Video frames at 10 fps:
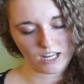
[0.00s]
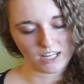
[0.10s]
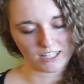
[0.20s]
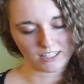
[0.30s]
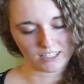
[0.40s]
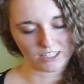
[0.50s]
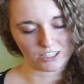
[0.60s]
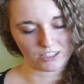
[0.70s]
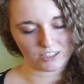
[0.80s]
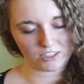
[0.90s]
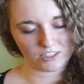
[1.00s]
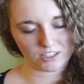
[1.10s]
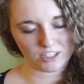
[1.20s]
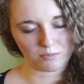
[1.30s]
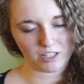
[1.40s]
And there's
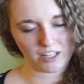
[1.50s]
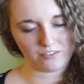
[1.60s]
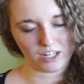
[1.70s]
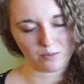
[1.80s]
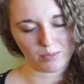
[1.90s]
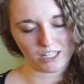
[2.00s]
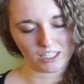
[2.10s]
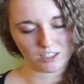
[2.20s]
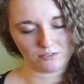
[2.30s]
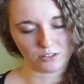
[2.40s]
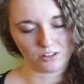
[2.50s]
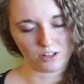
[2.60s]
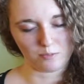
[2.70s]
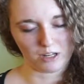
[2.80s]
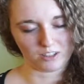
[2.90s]
something very peaceful
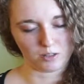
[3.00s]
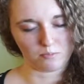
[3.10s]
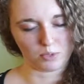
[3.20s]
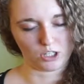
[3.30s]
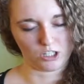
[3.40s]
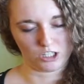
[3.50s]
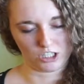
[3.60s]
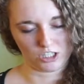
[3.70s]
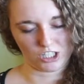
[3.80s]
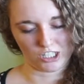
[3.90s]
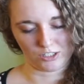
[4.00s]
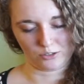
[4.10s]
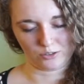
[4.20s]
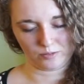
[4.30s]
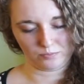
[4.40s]
about the birds
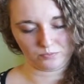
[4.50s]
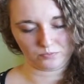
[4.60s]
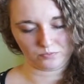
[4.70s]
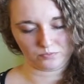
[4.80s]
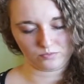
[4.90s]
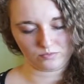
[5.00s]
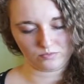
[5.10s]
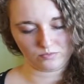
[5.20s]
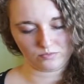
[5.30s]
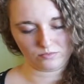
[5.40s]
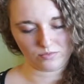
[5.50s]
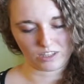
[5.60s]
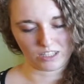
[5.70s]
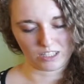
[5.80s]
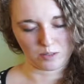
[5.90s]
too.
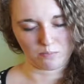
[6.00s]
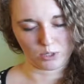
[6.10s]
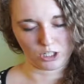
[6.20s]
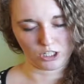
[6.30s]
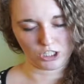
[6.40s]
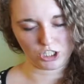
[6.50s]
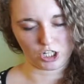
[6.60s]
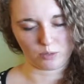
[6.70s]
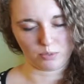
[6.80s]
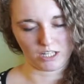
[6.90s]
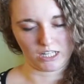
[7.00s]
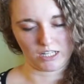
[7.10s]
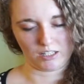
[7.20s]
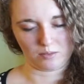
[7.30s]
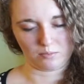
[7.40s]
The birds
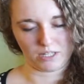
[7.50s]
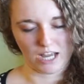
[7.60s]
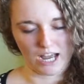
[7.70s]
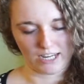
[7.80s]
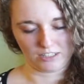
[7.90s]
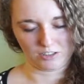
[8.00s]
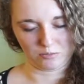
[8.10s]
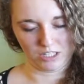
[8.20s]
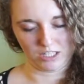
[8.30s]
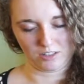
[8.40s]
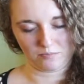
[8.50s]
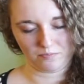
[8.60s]
chirping behind me.